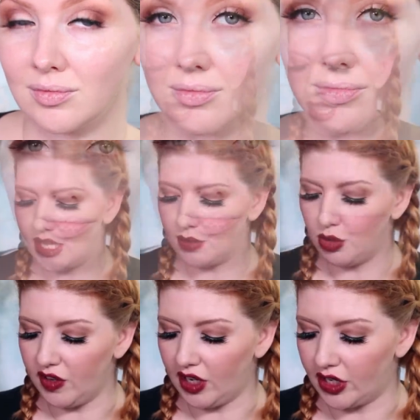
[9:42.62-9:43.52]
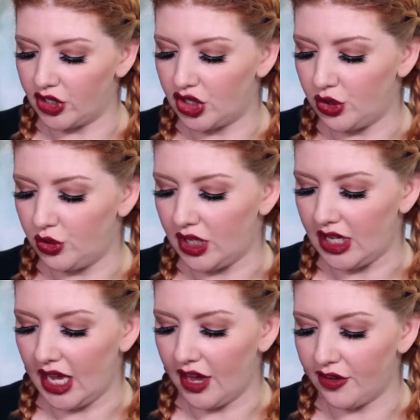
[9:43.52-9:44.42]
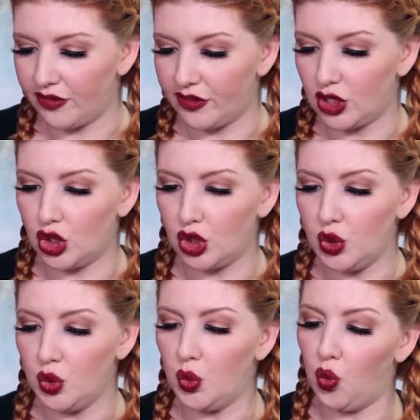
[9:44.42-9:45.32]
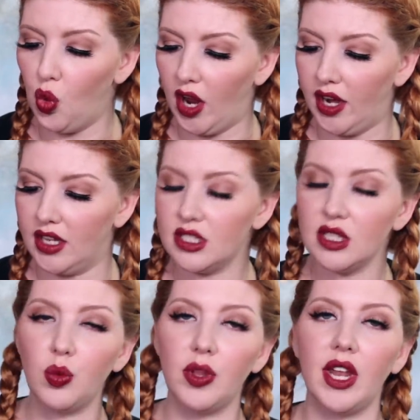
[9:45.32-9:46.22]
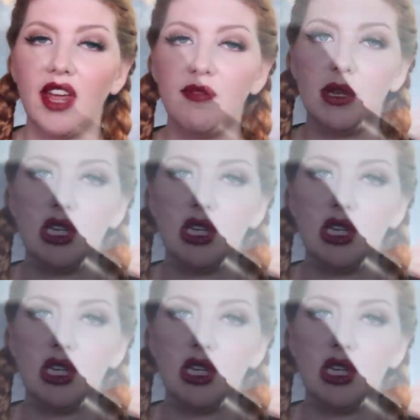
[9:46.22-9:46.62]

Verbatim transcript: And then moving on to the F21. This is one that I have